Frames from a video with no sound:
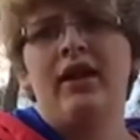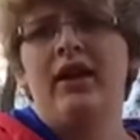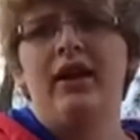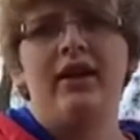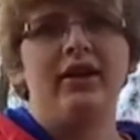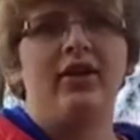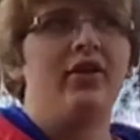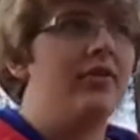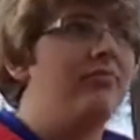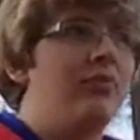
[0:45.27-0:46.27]
uh, you
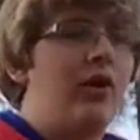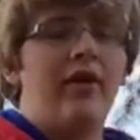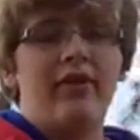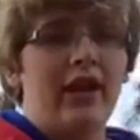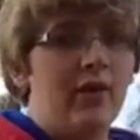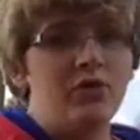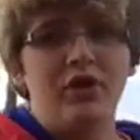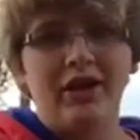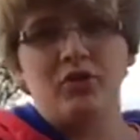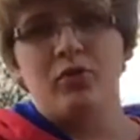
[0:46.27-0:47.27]
know, whatever games you
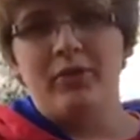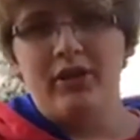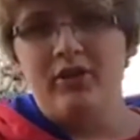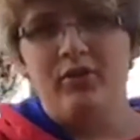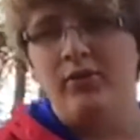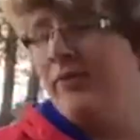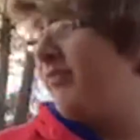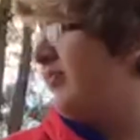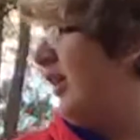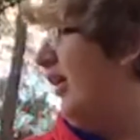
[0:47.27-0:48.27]
guys want me to do
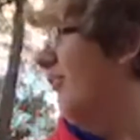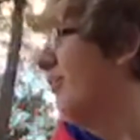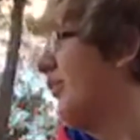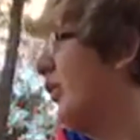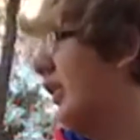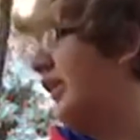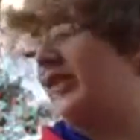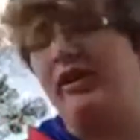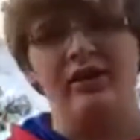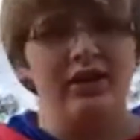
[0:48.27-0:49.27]
um, or
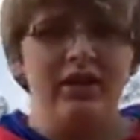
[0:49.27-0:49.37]
whatever.